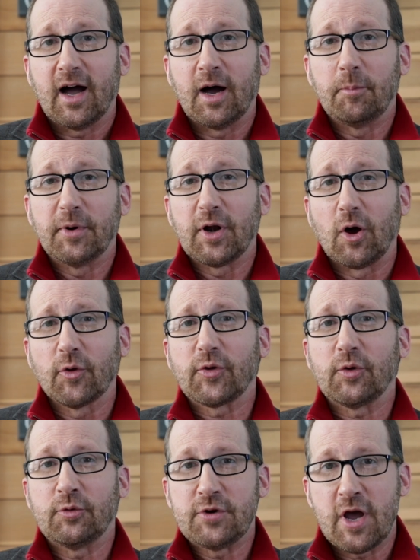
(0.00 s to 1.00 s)
Um, but
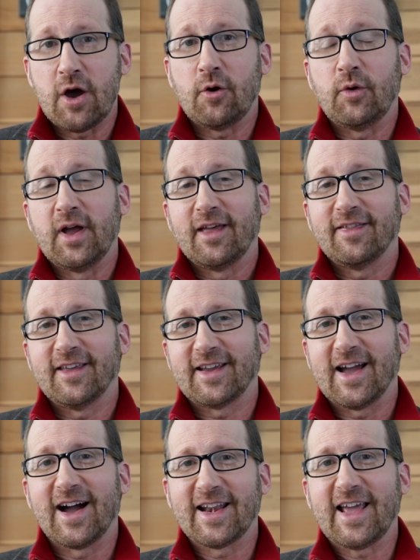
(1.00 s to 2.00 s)
also know that
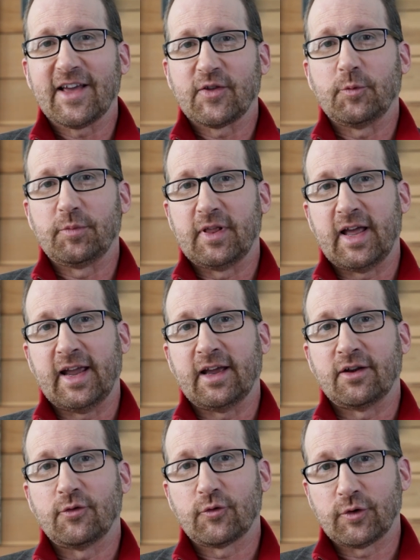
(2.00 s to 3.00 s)
God has a
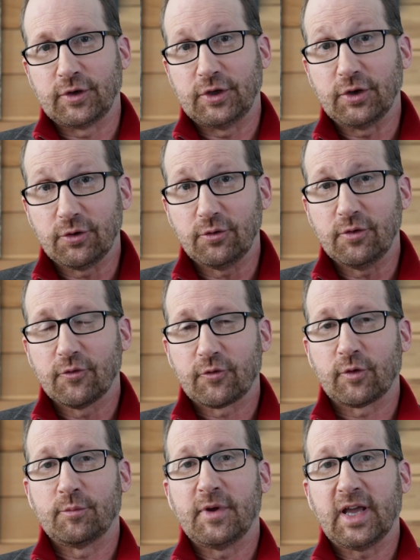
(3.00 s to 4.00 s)
plan for you,
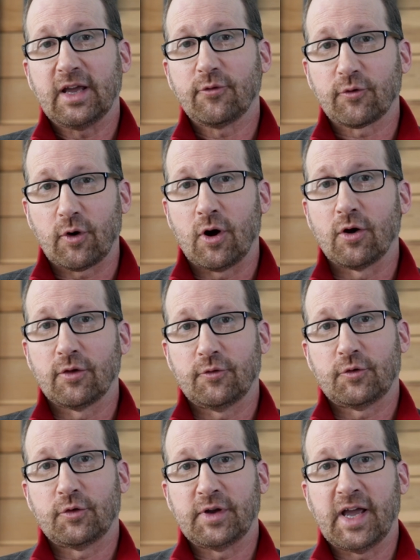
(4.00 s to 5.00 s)
for me, for all
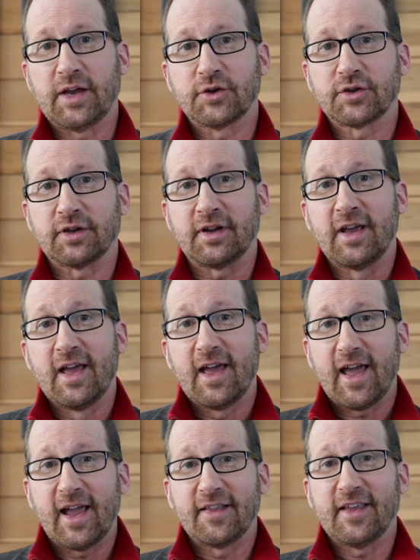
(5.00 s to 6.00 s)
of creation,
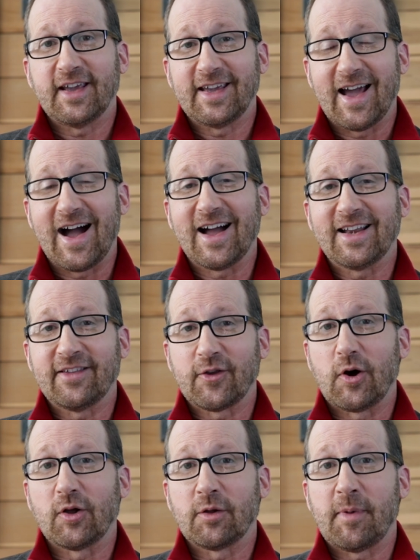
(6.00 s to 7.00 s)
and that God is
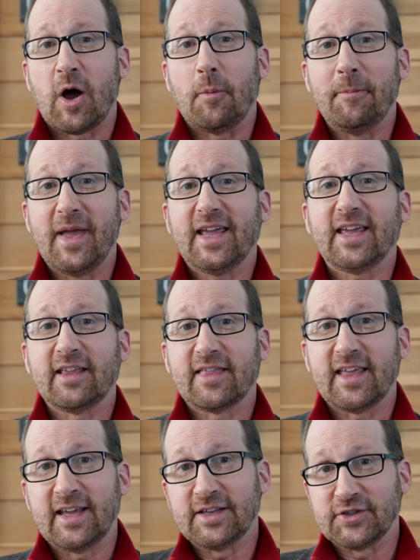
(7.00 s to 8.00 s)
all about making
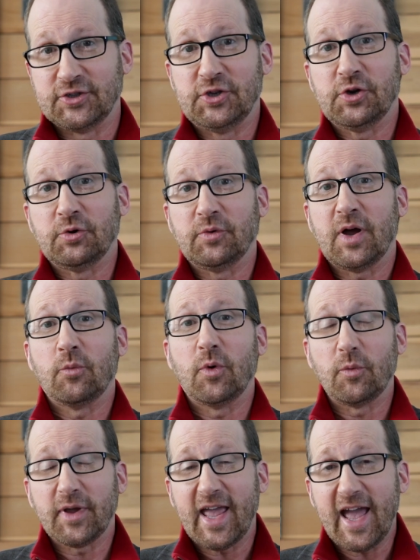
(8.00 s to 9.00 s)
things new. And
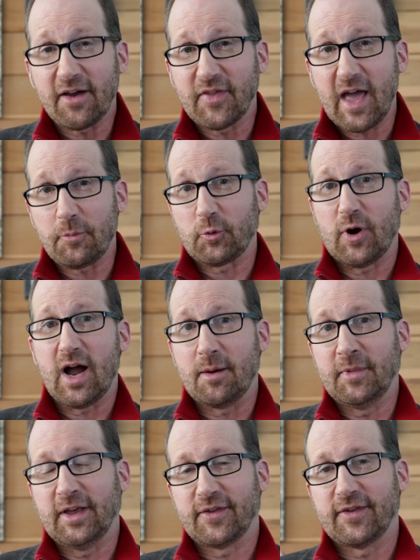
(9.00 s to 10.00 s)
when we have that
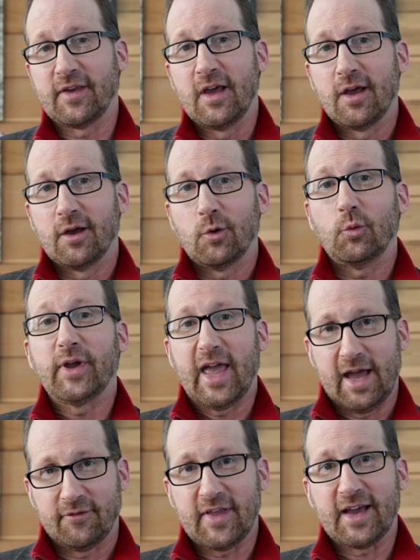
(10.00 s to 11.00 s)
promise, we
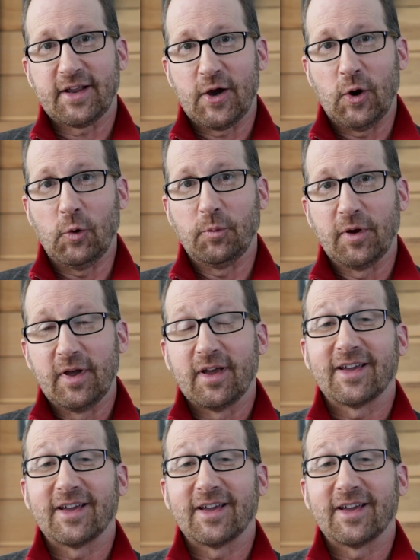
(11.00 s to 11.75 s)
have that hope.